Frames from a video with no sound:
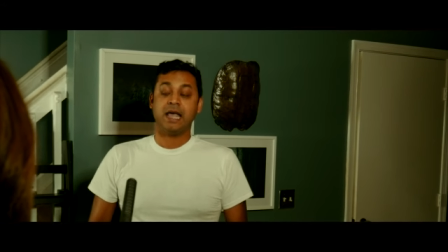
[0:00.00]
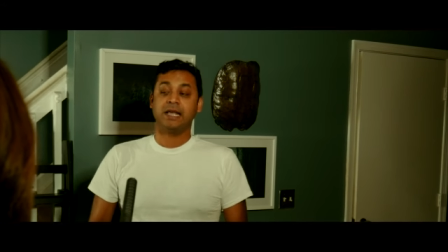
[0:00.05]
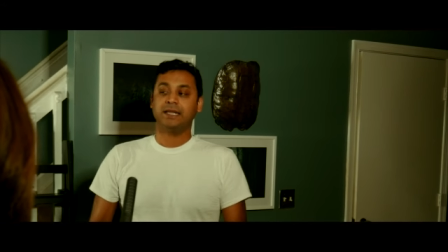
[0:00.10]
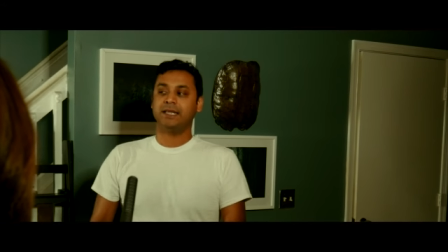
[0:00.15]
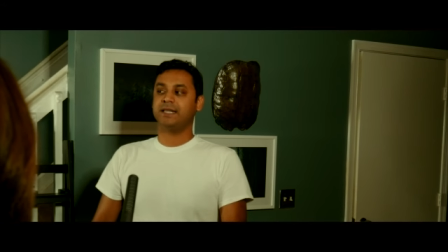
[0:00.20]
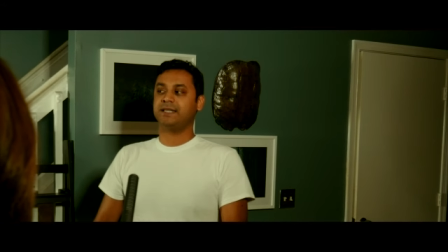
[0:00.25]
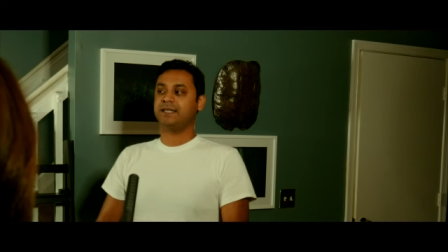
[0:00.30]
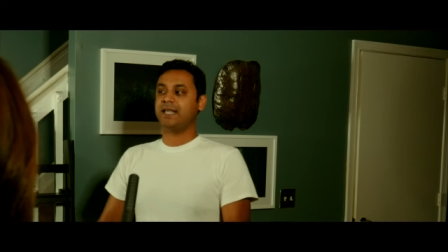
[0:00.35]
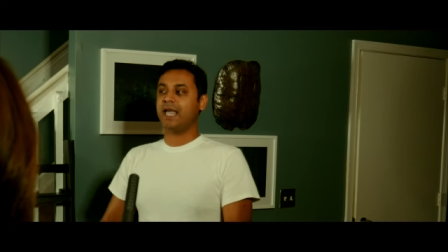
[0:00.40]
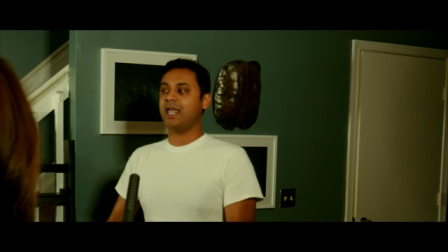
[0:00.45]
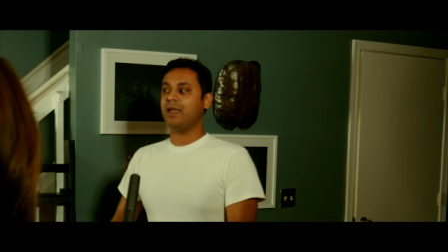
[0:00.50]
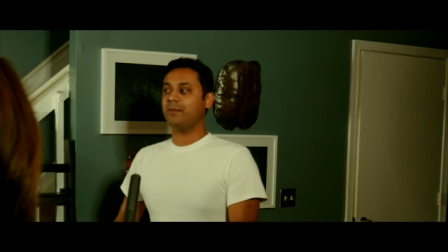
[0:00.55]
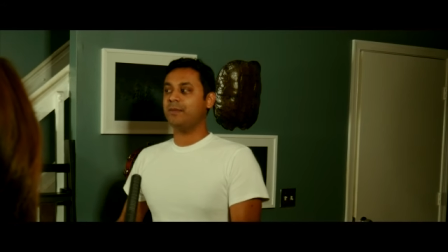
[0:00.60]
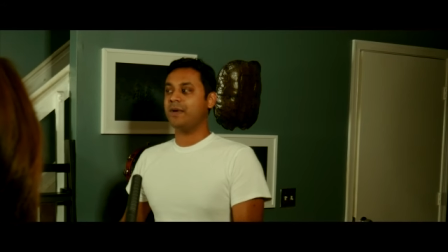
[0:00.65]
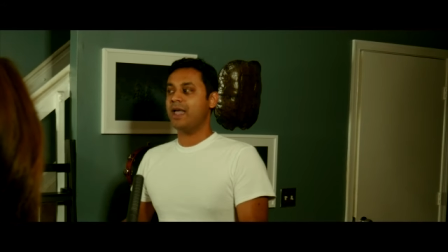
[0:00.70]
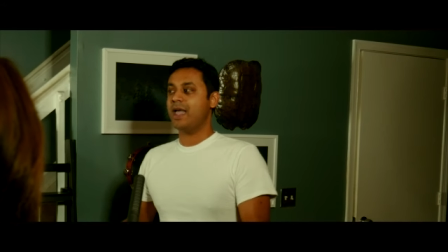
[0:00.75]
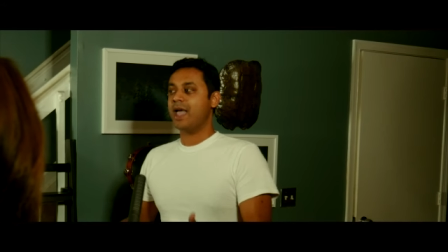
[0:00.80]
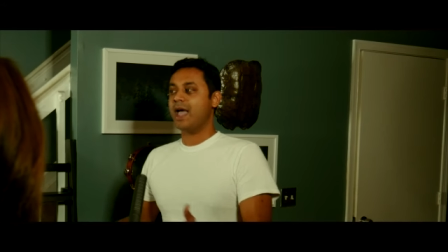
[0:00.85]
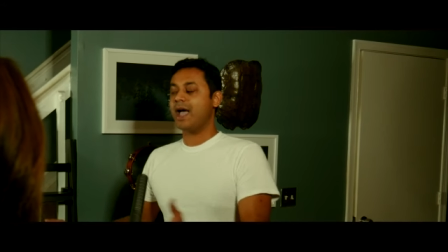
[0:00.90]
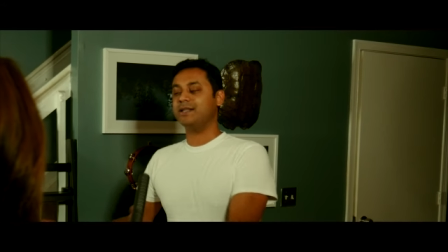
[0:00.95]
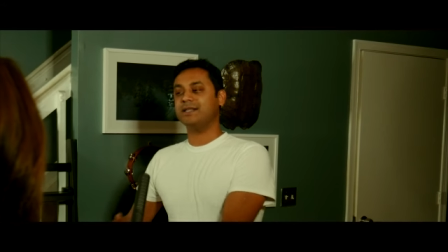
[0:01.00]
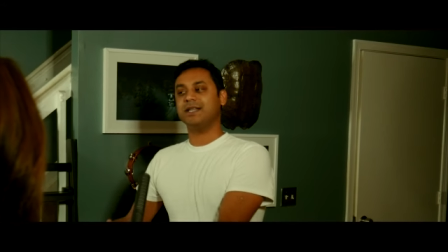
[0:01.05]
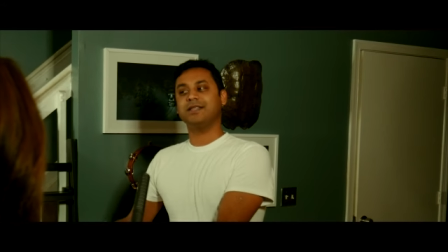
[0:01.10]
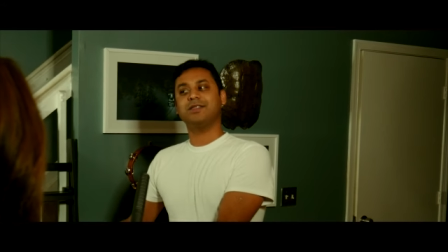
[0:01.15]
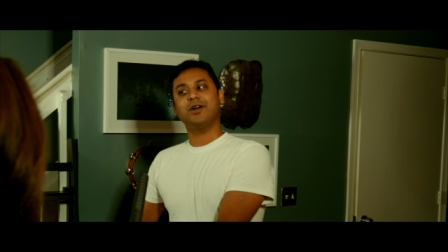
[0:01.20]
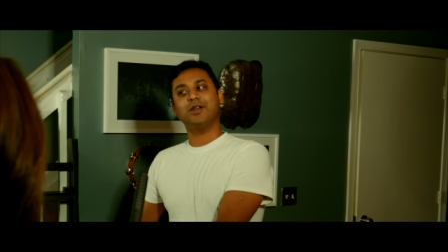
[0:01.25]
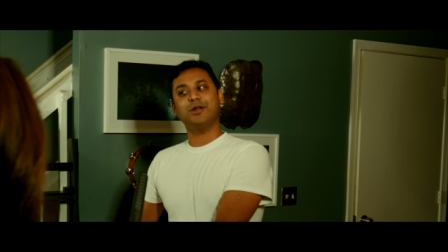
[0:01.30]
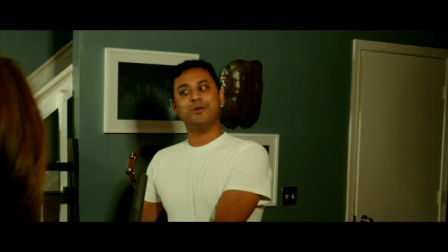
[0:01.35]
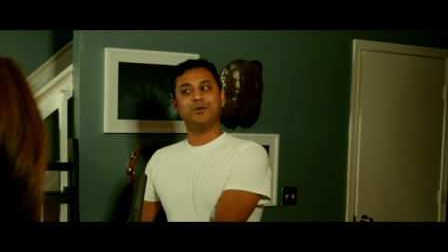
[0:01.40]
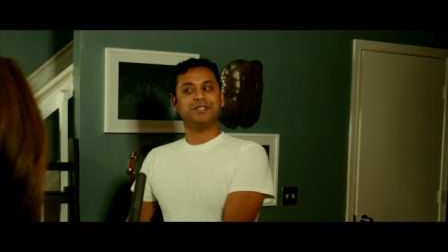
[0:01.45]
The same as I
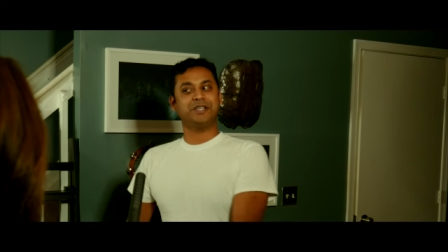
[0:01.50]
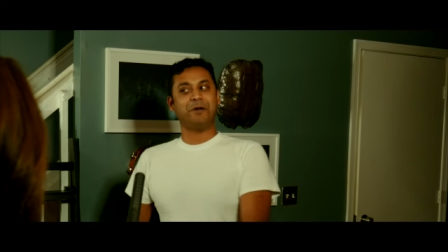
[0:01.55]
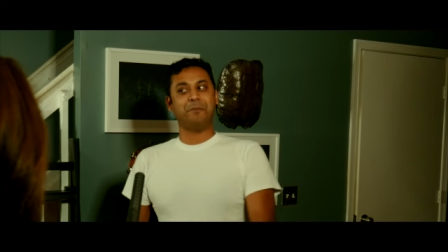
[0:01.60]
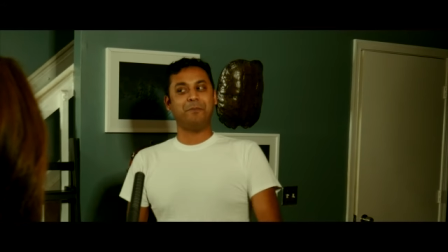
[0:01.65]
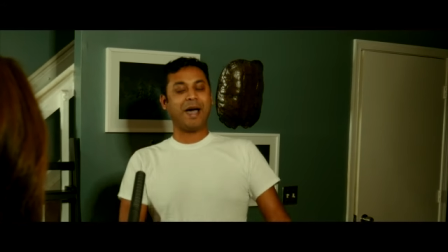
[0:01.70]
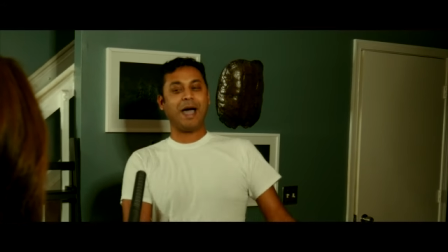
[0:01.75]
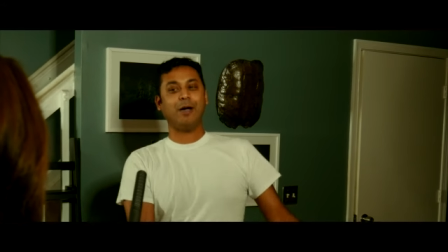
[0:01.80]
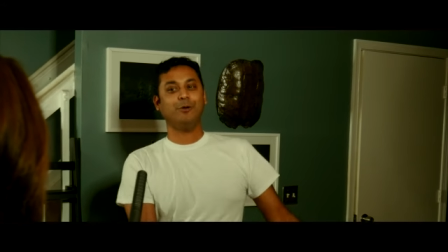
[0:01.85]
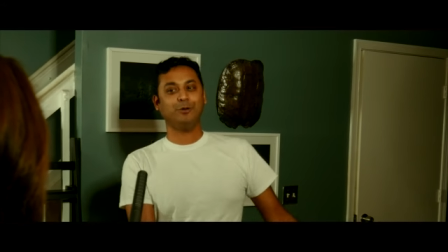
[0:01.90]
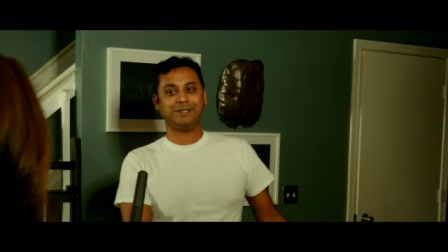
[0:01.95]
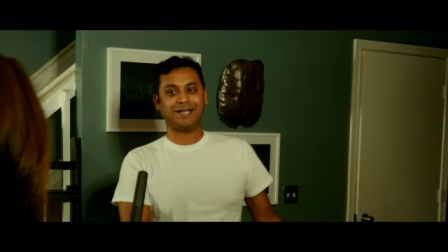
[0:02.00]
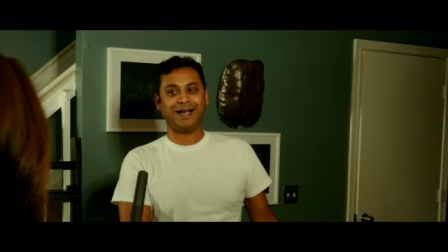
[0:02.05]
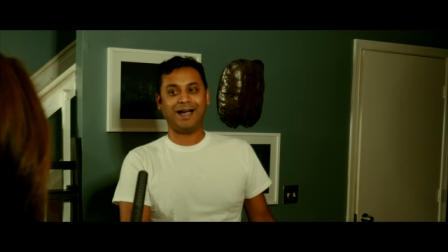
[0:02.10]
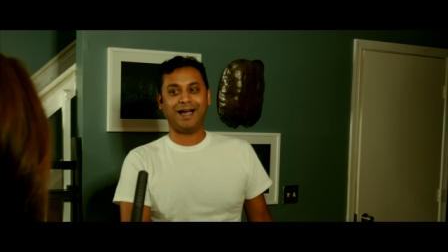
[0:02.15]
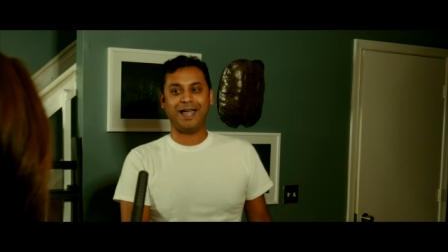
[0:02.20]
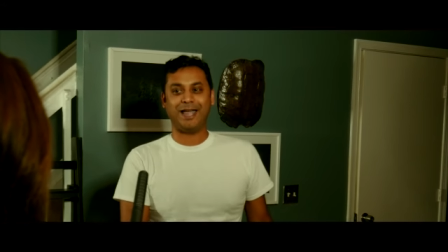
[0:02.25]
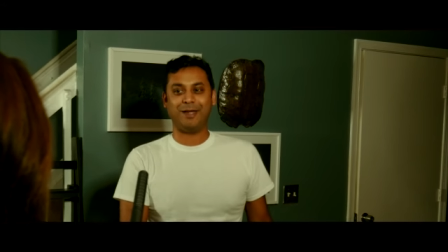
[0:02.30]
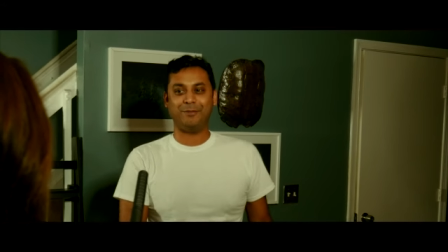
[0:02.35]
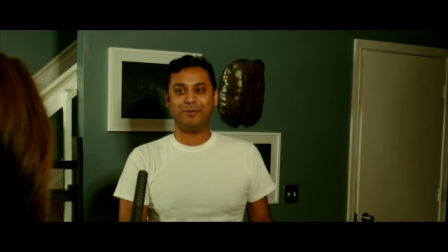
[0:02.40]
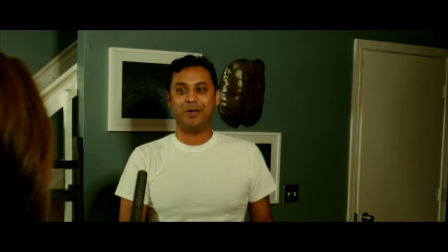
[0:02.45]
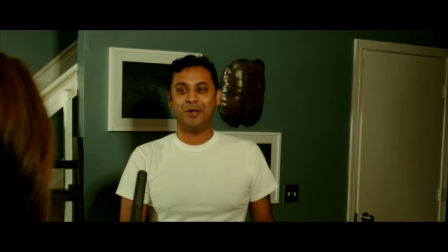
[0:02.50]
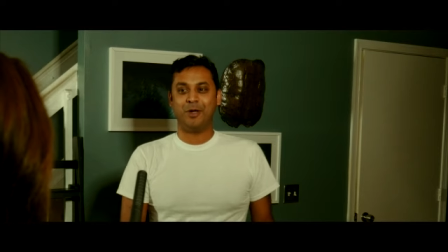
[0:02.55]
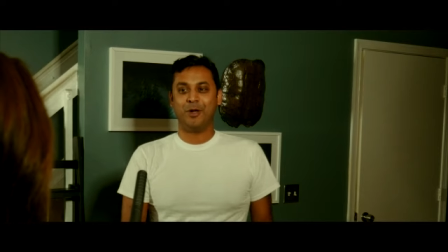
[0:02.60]
thought it was about time